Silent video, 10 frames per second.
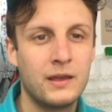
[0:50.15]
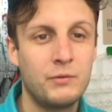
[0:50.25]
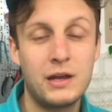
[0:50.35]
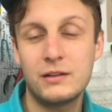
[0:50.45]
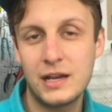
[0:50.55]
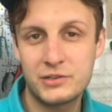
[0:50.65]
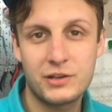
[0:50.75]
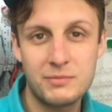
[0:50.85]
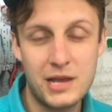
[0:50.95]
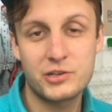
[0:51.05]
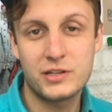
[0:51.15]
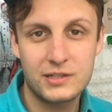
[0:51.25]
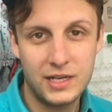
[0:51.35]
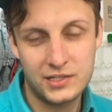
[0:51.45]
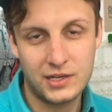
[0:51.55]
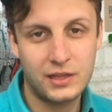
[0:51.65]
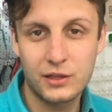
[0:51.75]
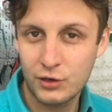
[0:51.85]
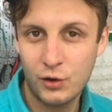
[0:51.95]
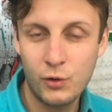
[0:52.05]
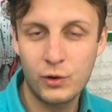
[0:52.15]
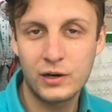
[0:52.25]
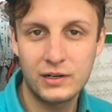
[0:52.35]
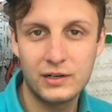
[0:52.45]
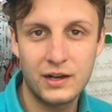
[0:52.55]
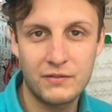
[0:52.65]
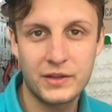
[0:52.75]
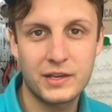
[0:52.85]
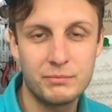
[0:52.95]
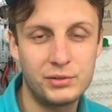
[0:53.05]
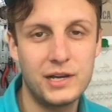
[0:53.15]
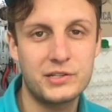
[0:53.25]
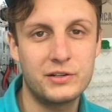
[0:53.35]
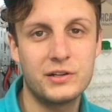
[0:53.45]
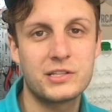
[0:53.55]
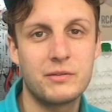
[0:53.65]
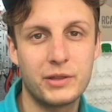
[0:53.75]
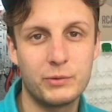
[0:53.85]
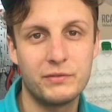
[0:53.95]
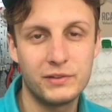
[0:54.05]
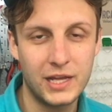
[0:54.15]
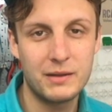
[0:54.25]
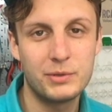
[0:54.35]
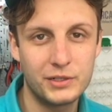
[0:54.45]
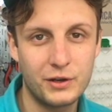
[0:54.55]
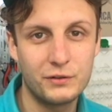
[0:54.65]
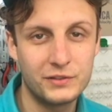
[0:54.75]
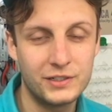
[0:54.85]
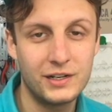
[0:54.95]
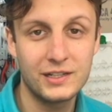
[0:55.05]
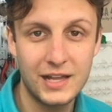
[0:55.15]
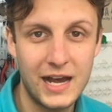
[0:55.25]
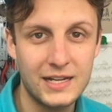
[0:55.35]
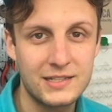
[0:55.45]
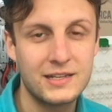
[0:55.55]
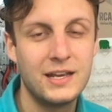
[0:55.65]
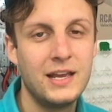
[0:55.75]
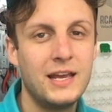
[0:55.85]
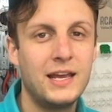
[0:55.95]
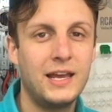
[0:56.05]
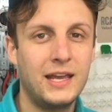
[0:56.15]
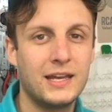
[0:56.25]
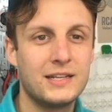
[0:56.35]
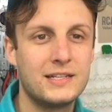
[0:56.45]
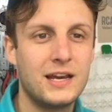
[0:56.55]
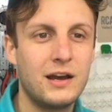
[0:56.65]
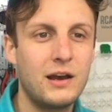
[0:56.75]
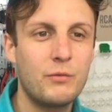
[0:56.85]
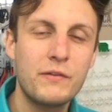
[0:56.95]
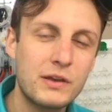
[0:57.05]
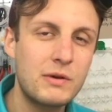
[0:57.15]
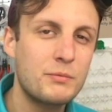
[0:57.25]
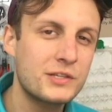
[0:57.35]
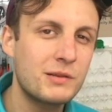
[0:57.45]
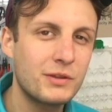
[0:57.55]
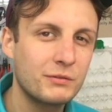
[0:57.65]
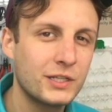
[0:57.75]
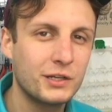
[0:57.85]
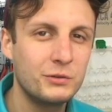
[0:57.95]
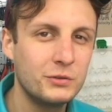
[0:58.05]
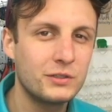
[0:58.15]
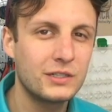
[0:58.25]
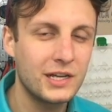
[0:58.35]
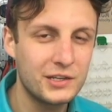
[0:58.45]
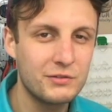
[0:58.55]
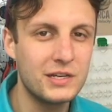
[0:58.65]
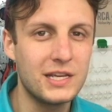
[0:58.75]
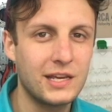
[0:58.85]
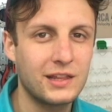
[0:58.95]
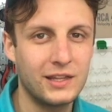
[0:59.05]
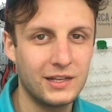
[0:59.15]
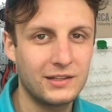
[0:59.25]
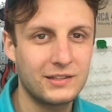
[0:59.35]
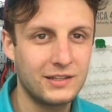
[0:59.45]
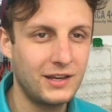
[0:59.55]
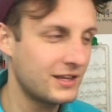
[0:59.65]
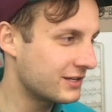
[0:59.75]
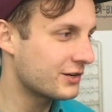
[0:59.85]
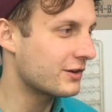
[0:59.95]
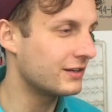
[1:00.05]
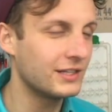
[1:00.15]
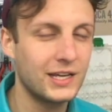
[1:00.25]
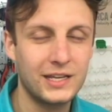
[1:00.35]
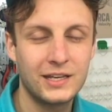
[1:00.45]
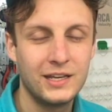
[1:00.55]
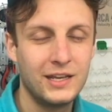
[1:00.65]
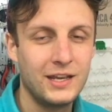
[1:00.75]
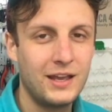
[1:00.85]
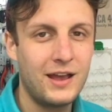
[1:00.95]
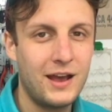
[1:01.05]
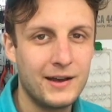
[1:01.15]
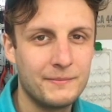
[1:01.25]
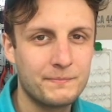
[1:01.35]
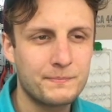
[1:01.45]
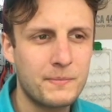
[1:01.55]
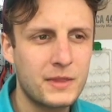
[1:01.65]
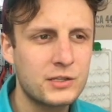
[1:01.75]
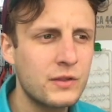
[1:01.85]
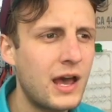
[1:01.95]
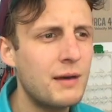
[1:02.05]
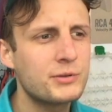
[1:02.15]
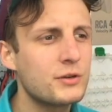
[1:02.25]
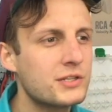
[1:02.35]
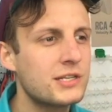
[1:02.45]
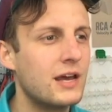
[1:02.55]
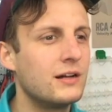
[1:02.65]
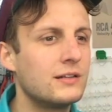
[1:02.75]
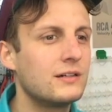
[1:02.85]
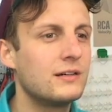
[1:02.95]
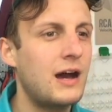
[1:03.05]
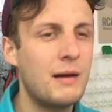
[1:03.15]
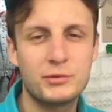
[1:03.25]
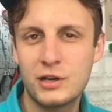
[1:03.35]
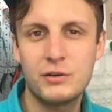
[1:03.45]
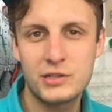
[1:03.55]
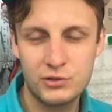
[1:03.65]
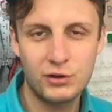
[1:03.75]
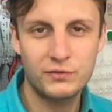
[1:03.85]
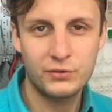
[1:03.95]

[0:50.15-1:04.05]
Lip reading: well, as you can imagine, it's like the core of the compressor. It's something we've labored over a lot. And we've come up with something really cool and unique that I think you're going to like. So the opto cell, opto is short